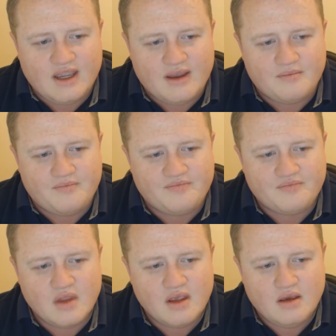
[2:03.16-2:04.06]
But
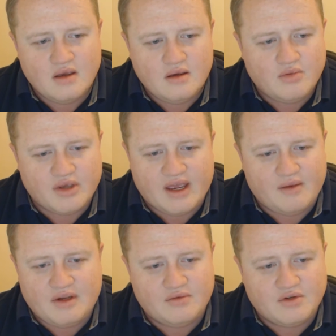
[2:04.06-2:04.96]
yeah, I
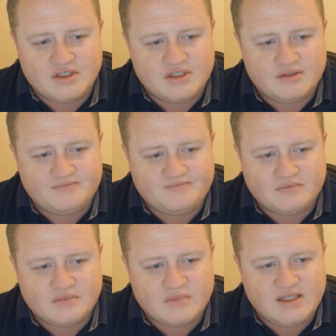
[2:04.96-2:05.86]
mean, it was
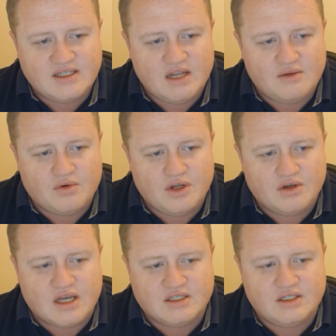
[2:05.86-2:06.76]
exactly what
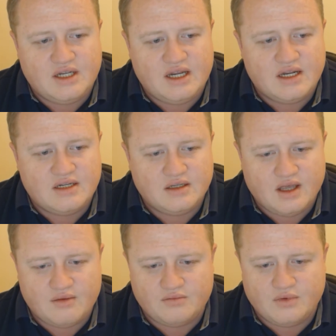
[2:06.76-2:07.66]
Newcastle needed
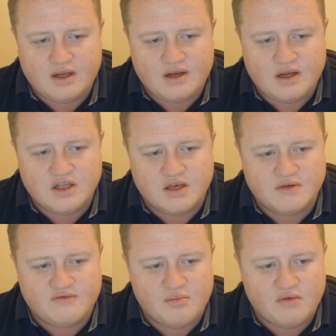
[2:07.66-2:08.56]
in
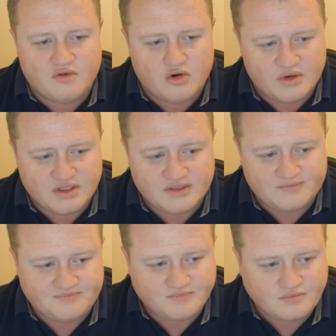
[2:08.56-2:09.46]
terms of a performance.
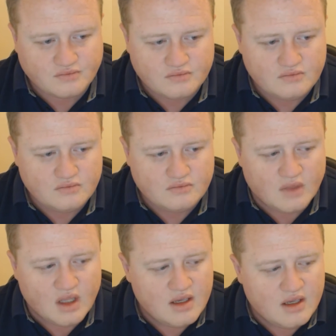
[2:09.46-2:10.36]

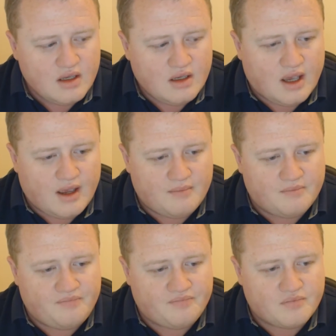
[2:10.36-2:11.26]
I
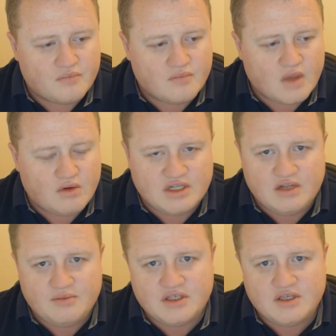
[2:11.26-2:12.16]
was a
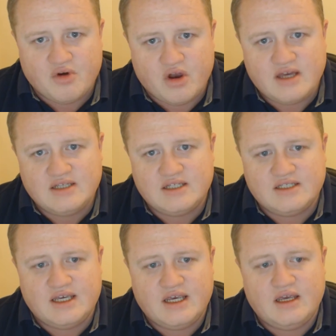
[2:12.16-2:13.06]
little bit surprised to
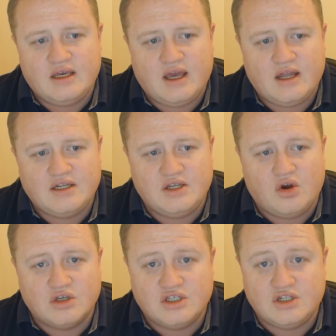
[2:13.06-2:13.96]
see De
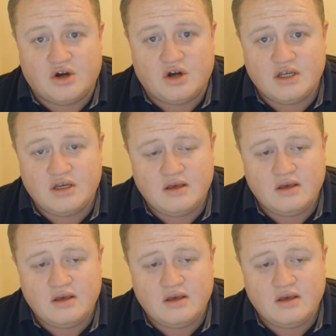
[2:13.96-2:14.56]
Jong start.